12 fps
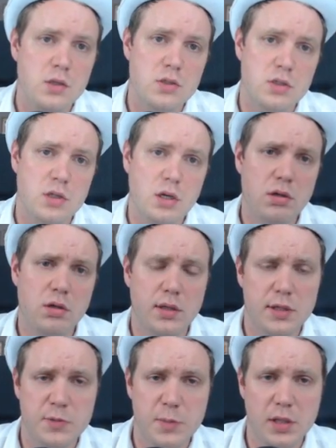So Dota
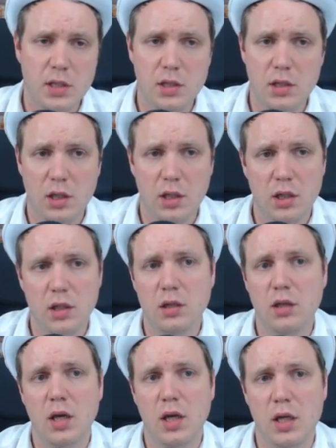has been
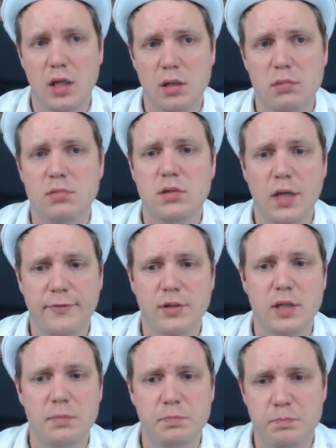in a
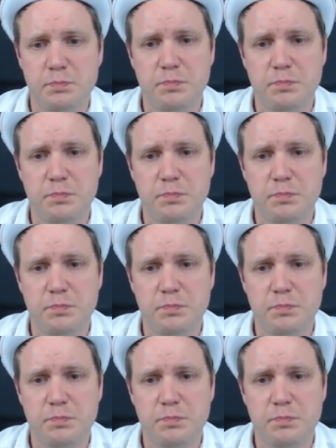definitely